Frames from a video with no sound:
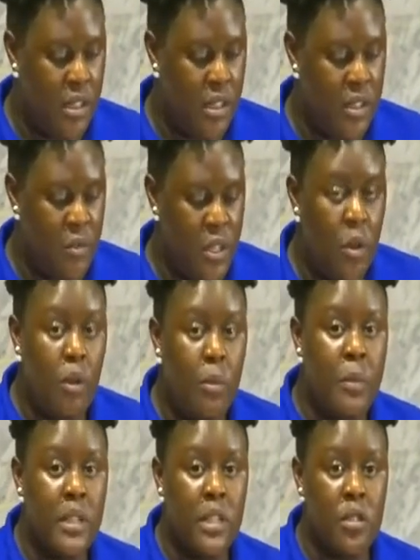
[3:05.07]
And when you
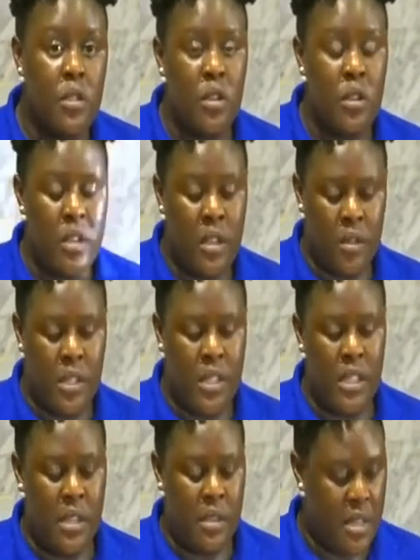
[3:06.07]
open the door, I would
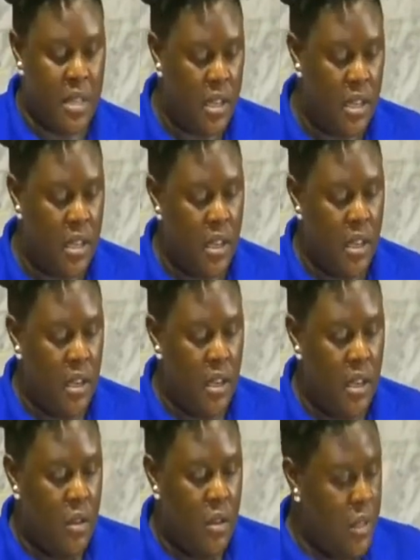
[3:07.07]
see him there
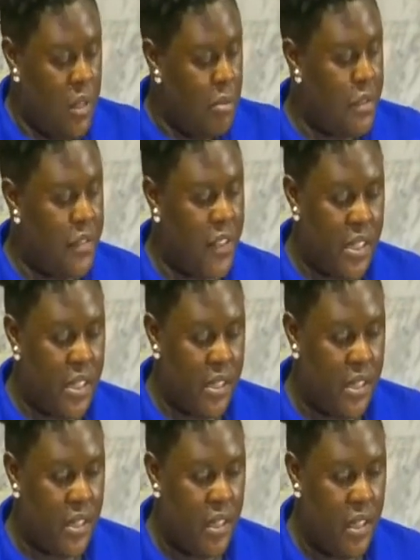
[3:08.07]
with a
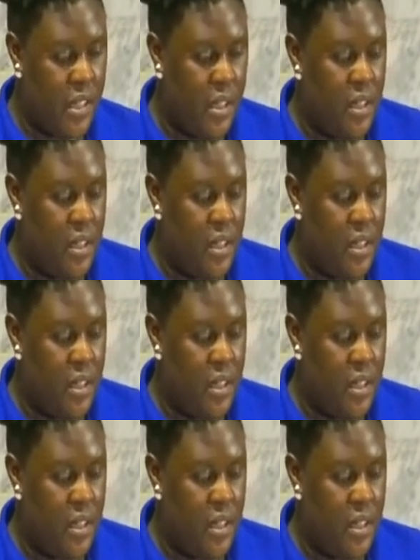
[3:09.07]
briefcase,